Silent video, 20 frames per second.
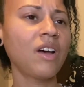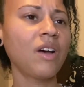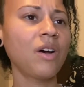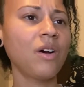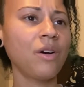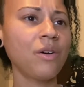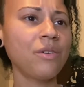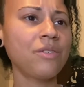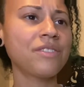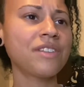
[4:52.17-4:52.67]

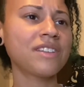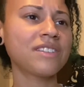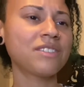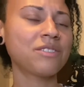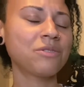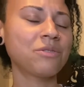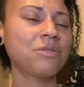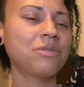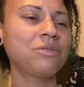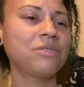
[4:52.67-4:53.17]
Oh, that's
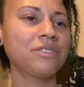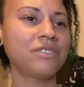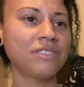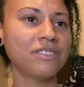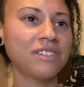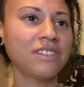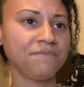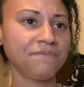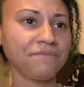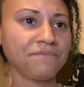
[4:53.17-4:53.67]
so cool.
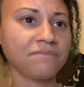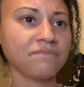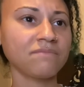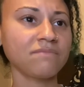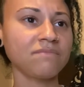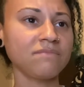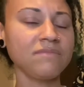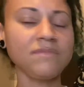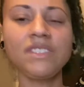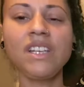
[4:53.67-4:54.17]

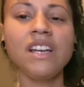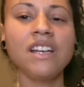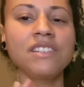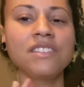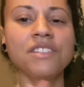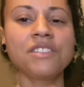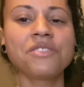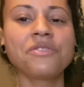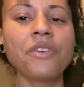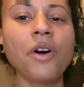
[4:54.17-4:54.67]
And
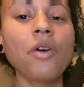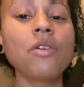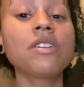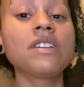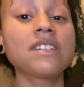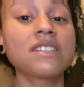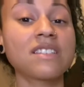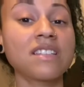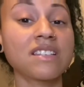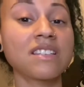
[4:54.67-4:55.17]
this
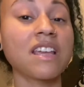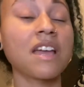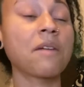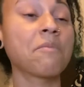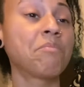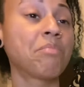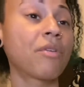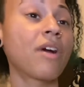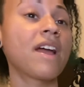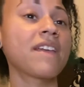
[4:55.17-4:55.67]
vocalist is,
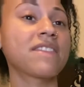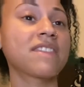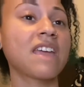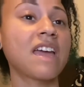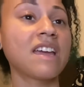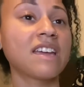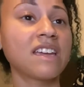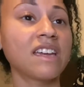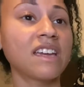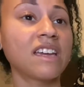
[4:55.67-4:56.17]
like,
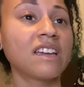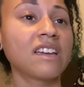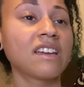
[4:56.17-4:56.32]
breathtaking.